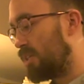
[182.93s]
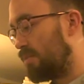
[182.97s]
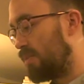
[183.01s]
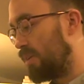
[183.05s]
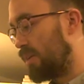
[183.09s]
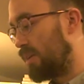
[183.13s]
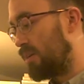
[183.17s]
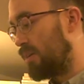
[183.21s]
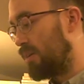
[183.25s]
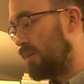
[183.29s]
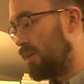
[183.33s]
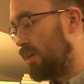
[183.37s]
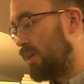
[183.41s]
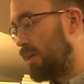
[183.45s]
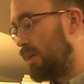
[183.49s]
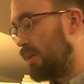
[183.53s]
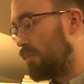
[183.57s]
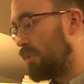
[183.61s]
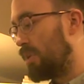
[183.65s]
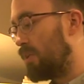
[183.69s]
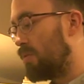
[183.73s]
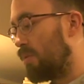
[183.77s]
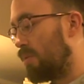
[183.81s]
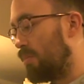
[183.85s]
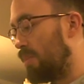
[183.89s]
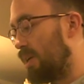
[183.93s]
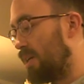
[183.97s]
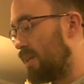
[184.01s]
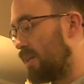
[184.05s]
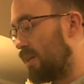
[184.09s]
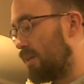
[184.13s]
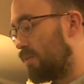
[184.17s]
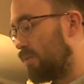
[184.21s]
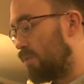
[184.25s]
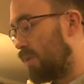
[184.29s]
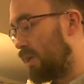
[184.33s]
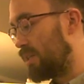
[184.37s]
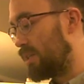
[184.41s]
of it, but you are making
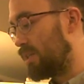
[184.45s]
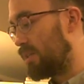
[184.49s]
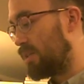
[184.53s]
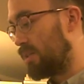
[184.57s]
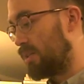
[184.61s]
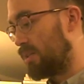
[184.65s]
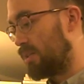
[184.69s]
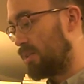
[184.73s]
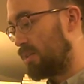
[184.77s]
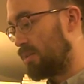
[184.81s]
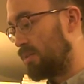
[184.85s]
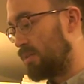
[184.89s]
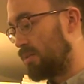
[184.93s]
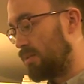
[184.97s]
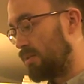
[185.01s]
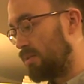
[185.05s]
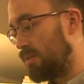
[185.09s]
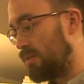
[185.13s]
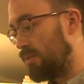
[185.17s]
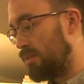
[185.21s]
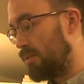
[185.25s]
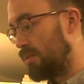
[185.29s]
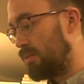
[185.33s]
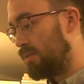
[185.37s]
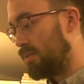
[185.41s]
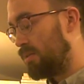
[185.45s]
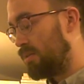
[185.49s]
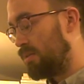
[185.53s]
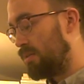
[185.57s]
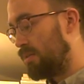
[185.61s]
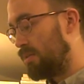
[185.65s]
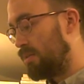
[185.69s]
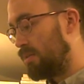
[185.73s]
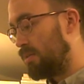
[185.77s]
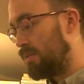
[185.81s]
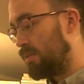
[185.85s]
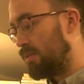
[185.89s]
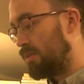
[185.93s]
questions.
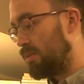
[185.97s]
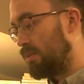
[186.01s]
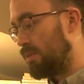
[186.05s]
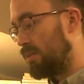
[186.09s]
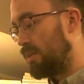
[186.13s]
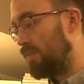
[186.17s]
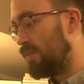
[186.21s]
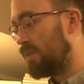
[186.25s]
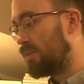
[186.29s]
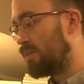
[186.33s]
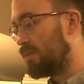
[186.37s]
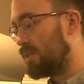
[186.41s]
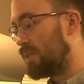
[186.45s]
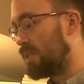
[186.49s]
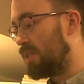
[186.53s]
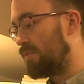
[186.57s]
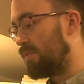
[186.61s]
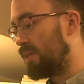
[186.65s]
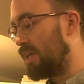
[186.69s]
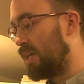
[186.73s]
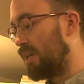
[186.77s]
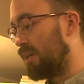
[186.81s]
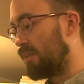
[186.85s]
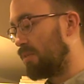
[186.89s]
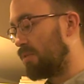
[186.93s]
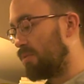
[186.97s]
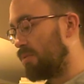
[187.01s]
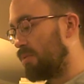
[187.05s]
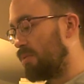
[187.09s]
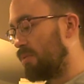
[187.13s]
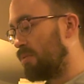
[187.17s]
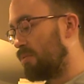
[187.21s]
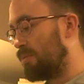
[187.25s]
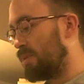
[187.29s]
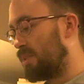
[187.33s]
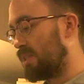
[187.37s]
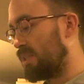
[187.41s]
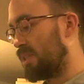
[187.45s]
Difficulty of getting
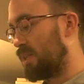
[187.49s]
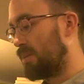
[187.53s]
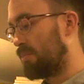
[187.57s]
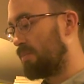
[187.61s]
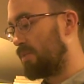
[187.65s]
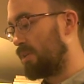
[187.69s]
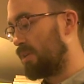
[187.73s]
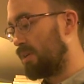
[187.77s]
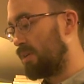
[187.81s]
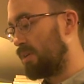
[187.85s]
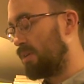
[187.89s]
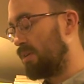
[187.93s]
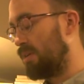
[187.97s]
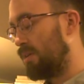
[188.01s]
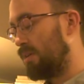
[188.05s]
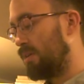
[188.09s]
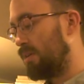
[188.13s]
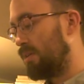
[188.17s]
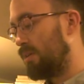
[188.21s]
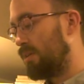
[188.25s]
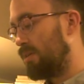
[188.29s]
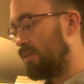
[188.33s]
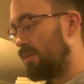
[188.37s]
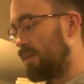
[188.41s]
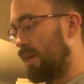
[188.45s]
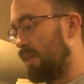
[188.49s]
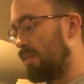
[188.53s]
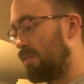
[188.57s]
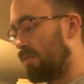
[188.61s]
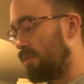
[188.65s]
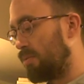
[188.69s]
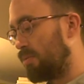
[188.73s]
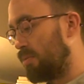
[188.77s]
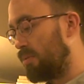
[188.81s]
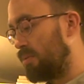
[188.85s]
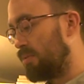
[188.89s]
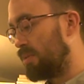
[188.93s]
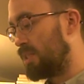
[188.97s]
through to something,
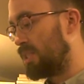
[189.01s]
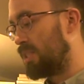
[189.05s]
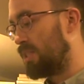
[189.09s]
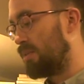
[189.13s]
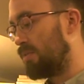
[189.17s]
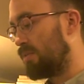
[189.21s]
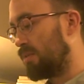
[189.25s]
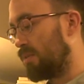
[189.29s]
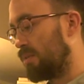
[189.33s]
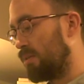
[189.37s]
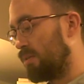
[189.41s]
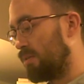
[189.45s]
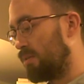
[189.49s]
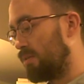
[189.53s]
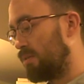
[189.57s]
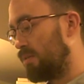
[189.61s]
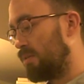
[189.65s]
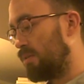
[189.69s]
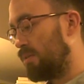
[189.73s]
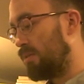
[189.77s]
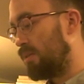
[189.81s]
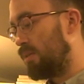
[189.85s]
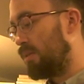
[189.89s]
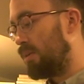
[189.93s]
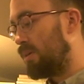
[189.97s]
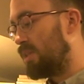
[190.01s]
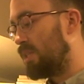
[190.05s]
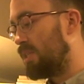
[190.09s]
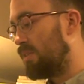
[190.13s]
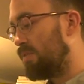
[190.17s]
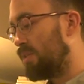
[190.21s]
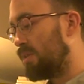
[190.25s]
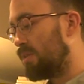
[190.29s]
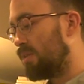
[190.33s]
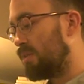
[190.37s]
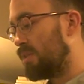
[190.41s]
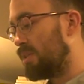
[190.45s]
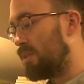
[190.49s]
that through is difficult.
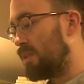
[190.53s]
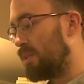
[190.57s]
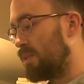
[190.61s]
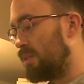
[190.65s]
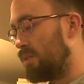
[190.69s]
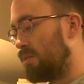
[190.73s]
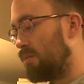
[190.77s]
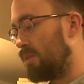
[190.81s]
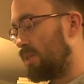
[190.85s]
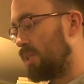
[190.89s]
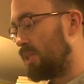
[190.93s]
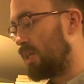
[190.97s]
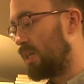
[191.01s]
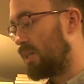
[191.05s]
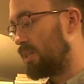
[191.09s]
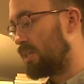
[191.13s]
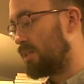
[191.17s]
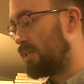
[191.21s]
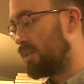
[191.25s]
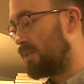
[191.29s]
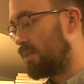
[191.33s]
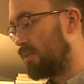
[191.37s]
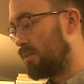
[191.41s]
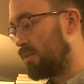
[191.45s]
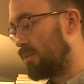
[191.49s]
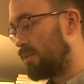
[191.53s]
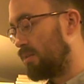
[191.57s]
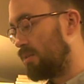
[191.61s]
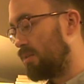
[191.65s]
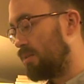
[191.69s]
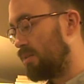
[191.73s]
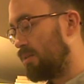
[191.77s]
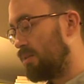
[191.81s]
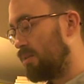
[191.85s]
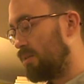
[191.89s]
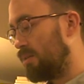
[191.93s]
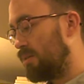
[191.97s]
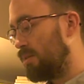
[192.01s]
Difficulty as you adjust it,
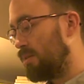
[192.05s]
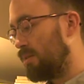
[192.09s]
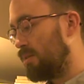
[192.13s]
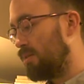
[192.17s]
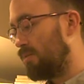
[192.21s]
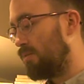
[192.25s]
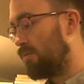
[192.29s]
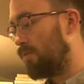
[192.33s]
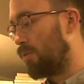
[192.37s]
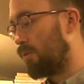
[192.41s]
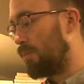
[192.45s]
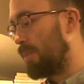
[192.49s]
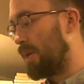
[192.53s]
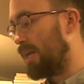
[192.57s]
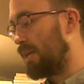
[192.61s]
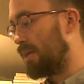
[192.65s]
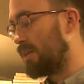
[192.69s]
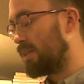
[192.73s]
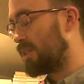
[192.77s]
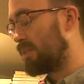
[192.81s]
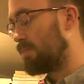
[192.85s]
formatting